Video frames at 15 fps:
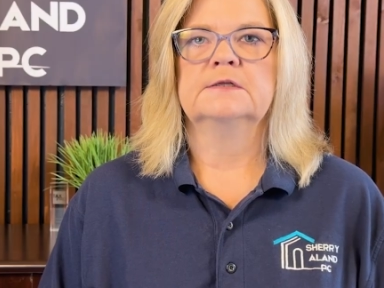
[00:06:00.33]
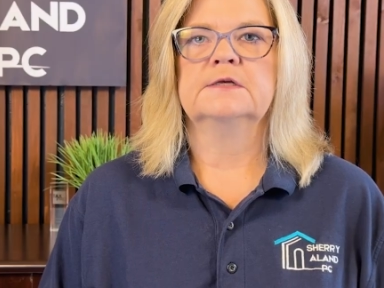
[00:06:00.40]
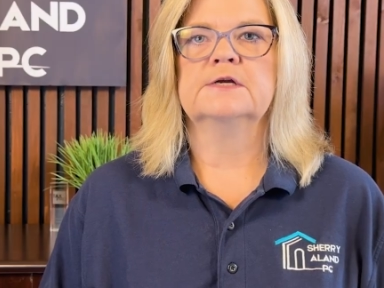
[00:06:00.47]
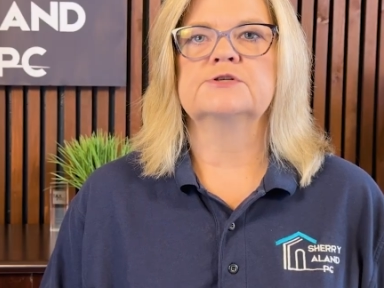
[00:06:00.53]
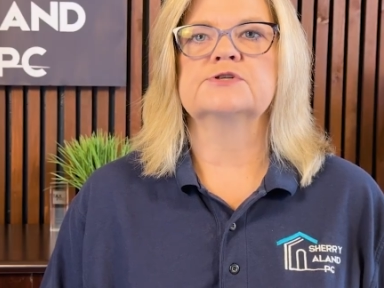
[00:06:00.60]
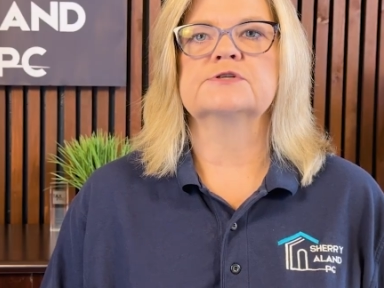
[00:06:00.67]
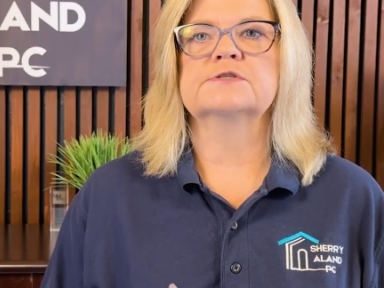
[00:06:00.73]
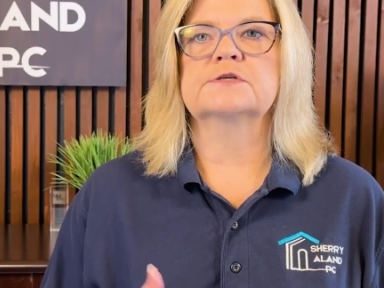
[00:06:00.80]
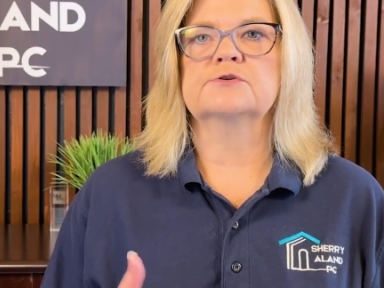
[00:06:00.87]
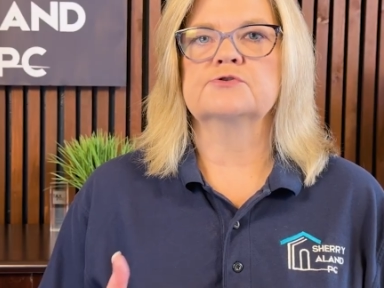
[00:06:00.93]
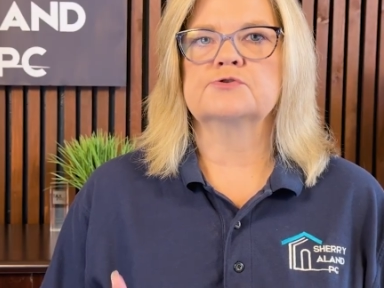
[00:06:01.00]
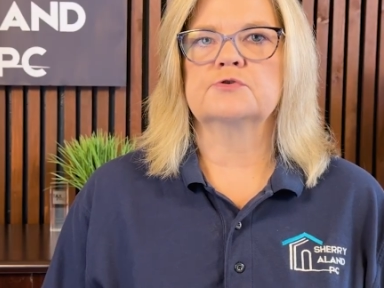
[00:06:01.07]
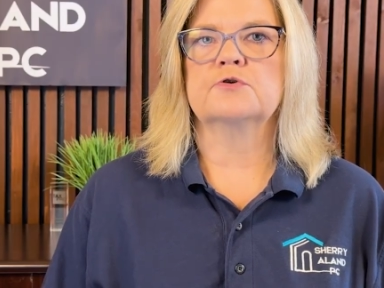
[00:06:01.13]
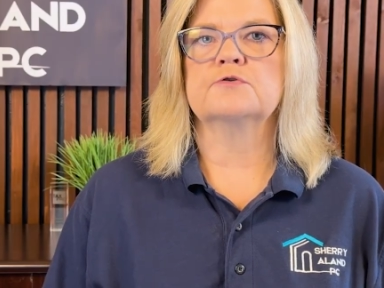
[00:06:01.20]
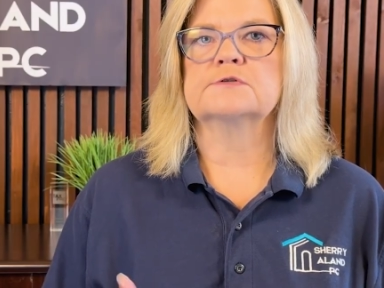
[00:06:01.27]
It just
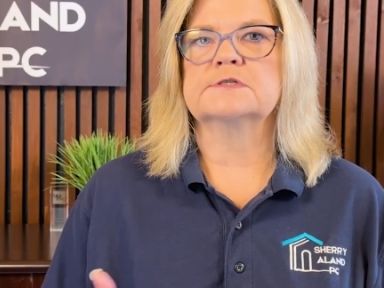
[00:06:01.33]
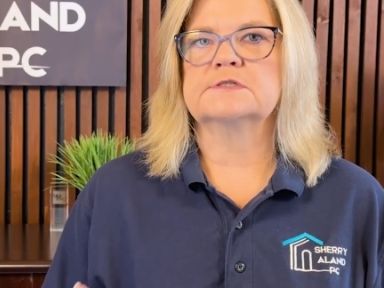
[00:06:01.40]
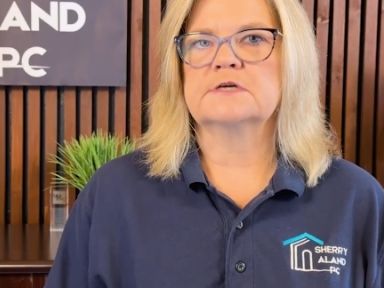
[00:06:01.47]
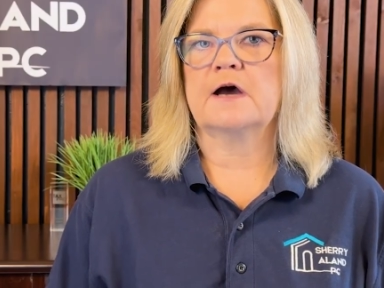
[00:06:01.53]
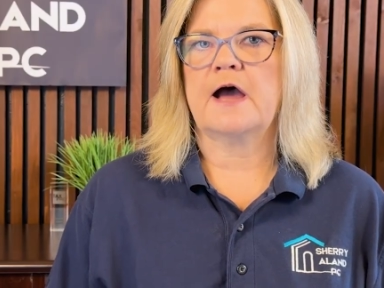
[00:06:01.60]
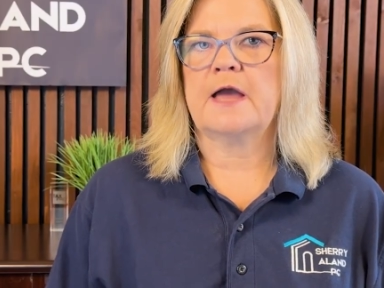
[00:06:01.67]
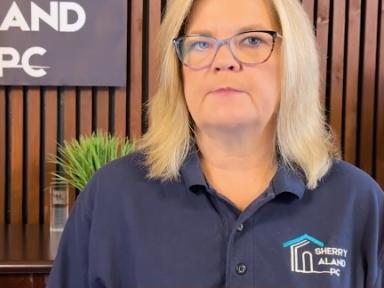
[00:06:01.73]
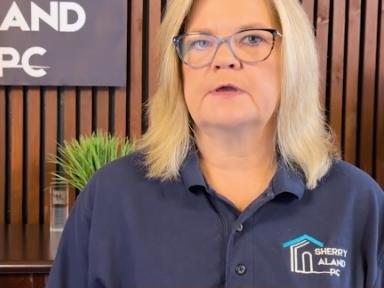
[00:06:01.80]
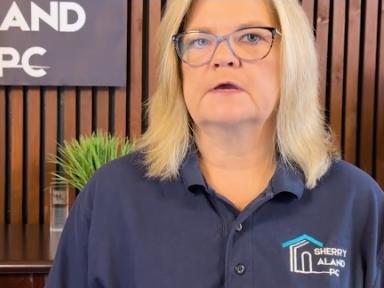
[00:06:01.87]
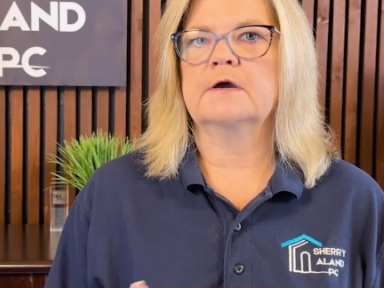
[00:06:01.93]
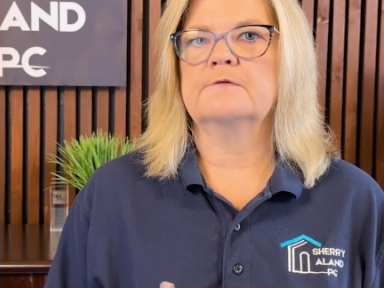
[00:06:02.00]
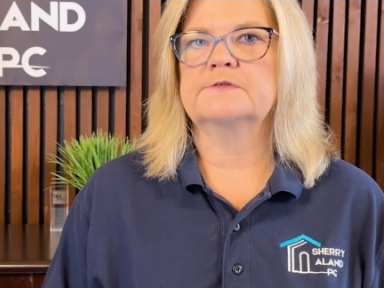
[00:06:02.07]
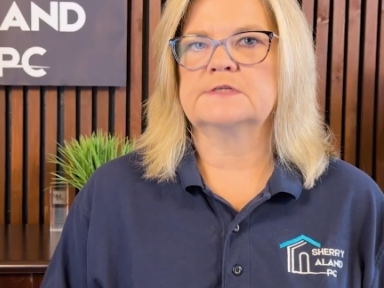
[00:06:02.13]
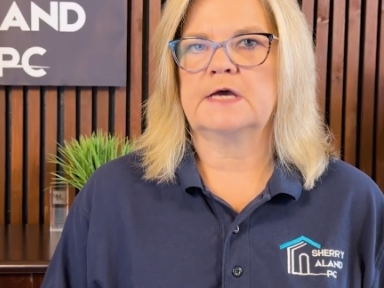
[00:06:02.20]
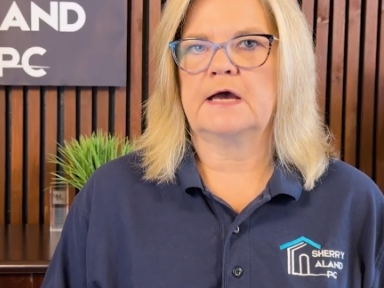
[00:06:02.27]
controls the timing
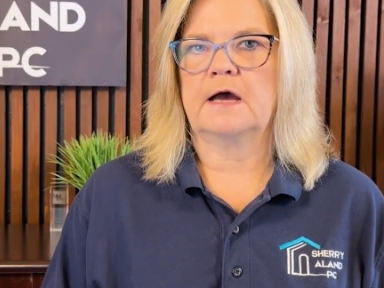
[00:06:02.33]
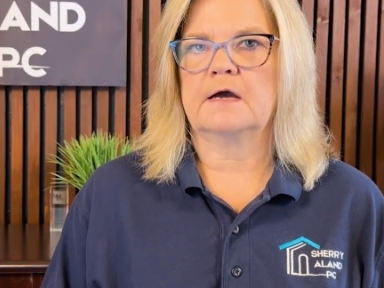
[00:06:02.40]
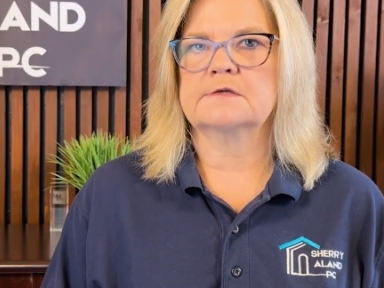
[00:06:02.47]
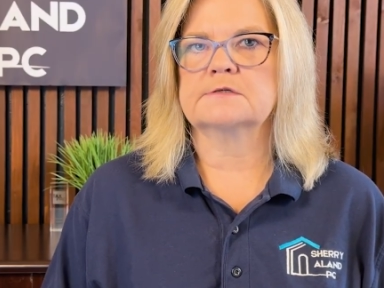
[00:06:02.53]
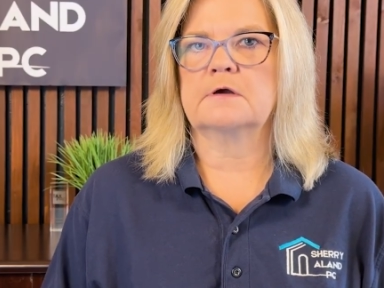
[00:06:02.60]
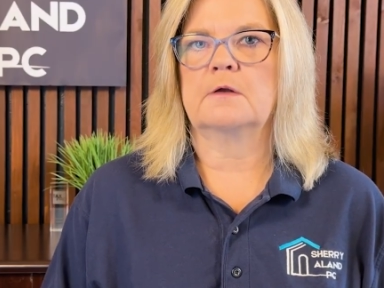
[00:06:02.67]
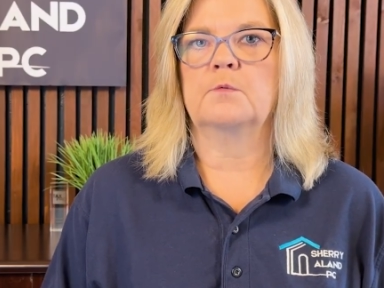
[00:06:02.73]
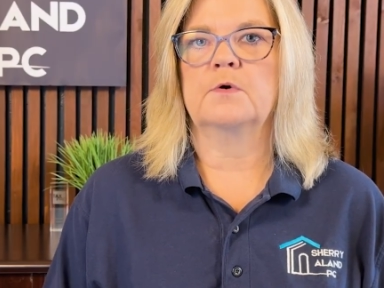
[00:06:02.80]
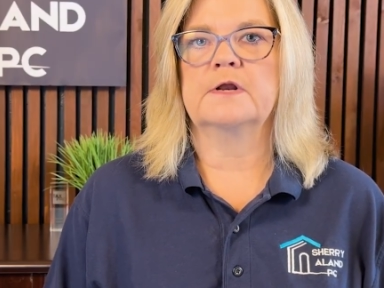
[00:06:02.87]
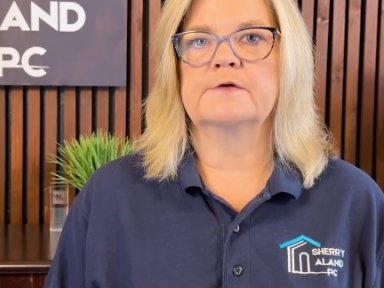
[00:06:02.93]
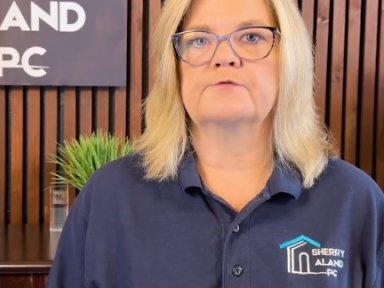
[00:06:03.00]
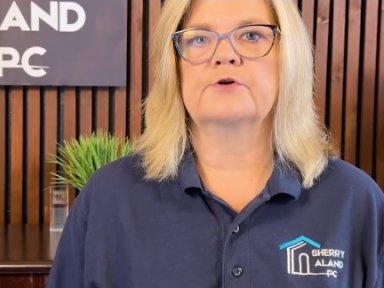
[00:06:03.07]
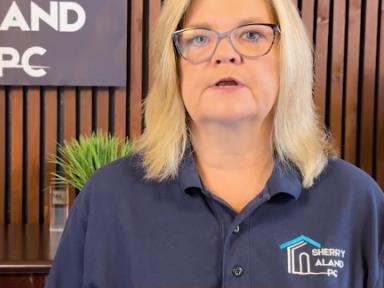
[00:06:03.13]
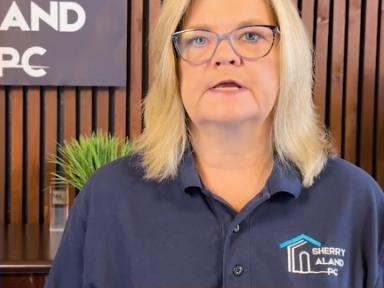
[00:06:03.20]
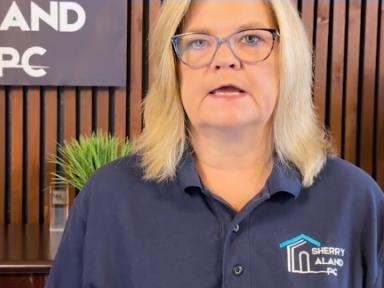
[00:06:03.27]
of tax on
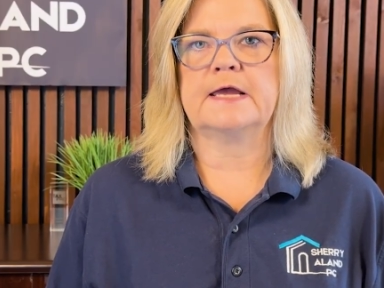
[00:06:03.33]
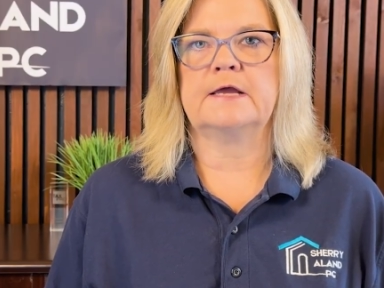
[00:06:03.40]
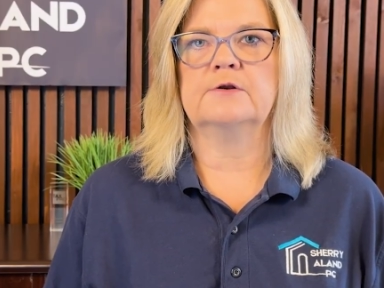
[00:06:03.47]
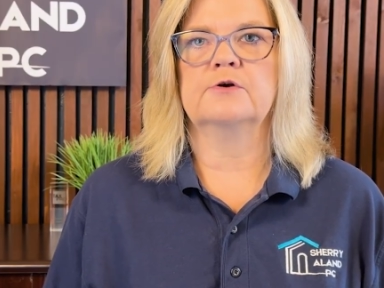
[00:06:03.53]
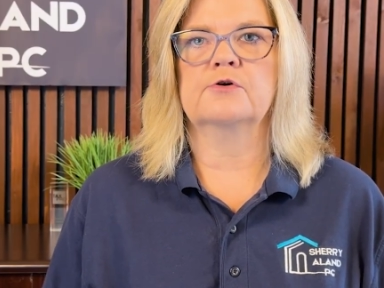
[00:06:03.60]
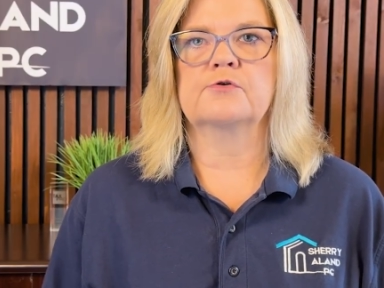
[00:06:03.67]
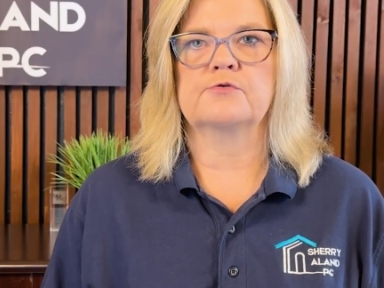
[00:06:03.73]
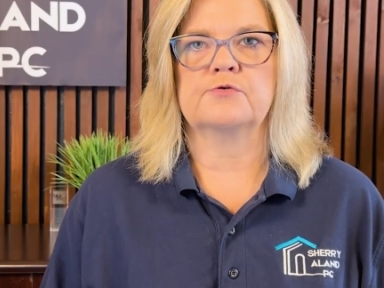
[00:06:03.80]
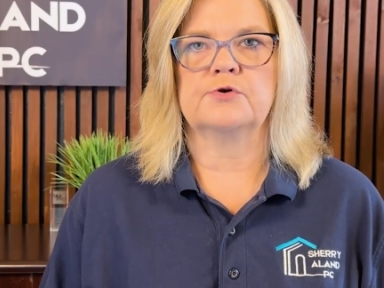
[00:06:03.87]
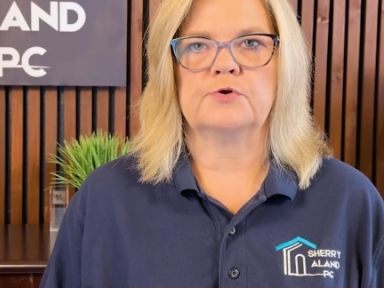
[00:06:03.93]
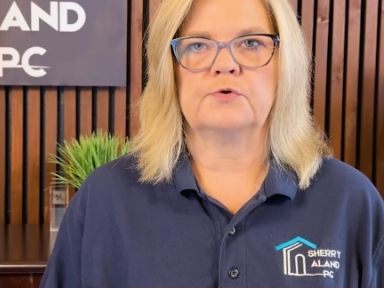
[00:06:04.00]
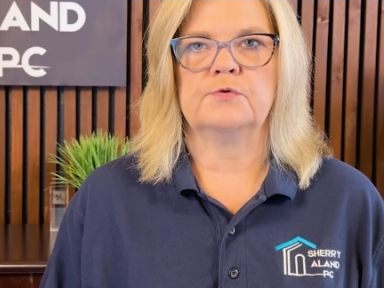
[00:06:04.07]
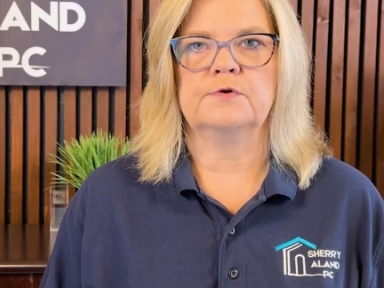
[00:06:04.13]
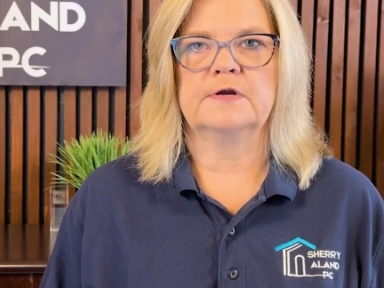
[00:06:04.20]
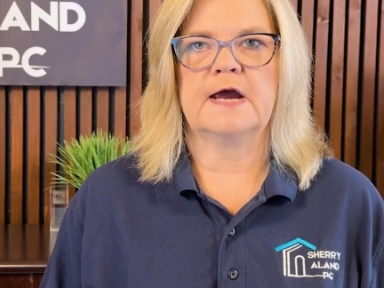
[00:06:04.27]
whatever gain
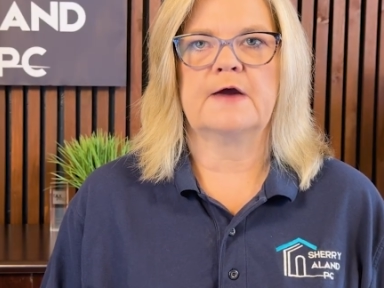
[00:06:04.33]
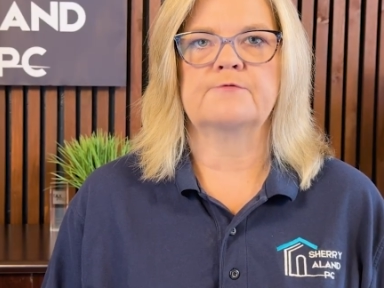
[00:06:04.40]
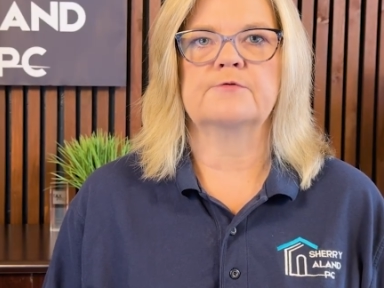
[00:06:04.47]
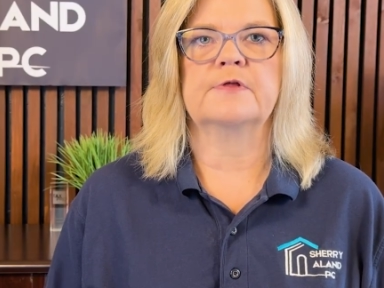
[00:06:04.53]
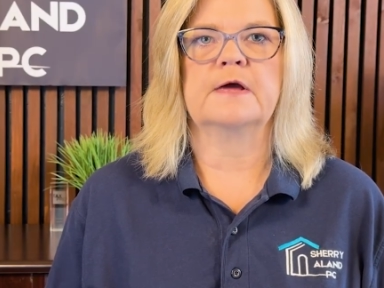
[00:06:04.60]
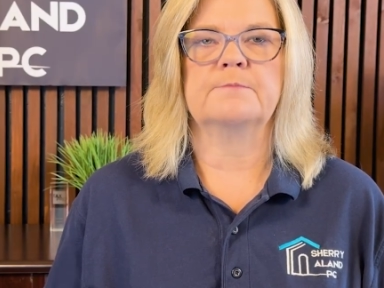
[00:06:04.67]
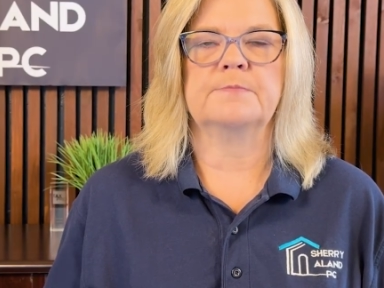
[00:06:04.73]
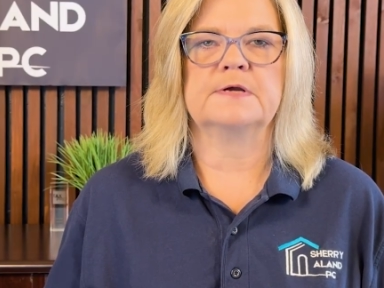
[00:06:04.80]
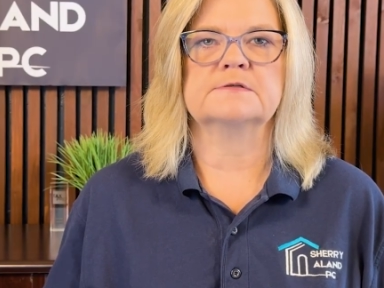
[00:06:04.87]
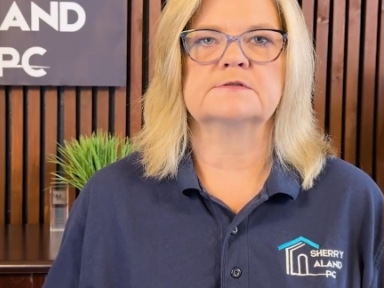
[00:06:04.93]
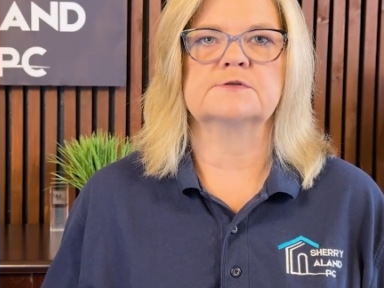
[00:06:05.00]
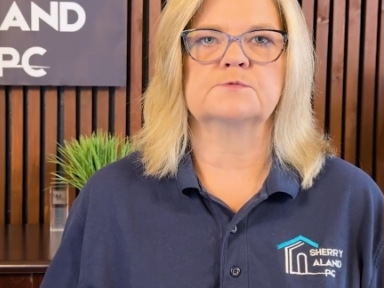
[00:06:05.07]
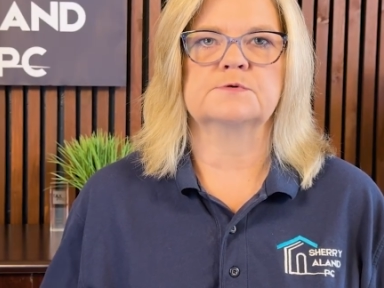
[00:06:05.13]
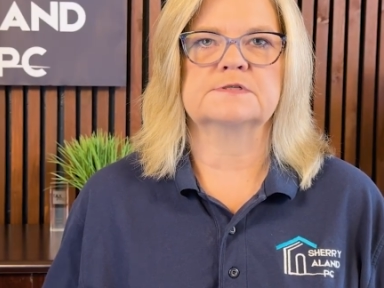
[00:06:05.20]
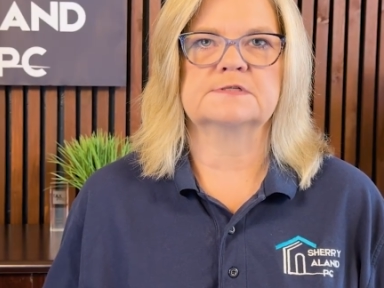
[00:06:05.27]
accrued after that
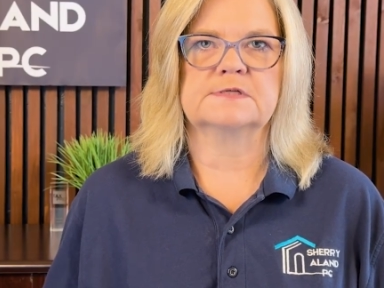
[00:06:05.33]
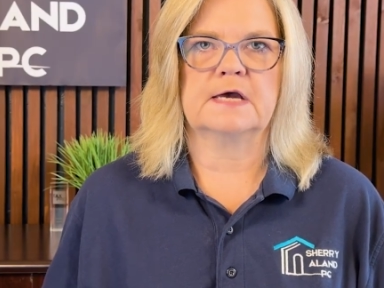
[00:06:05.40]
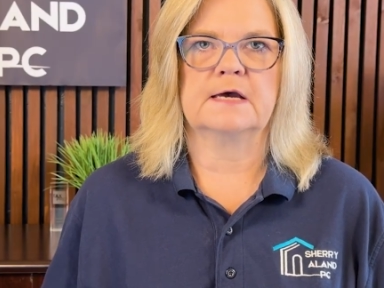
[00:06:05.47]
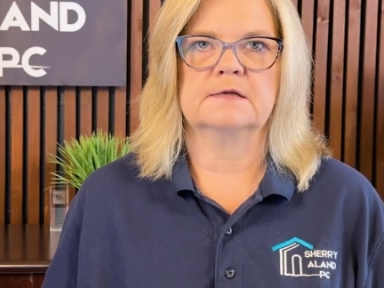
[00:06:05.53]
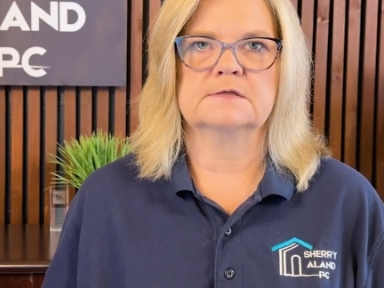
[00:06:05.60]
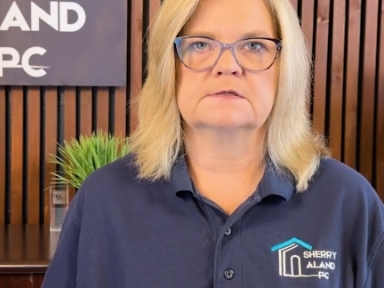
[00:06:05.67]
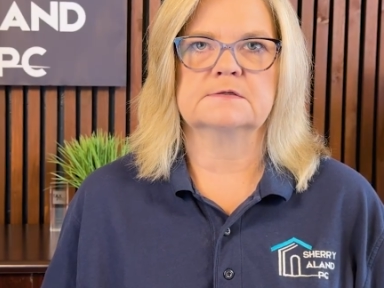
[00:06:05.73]
basis was set.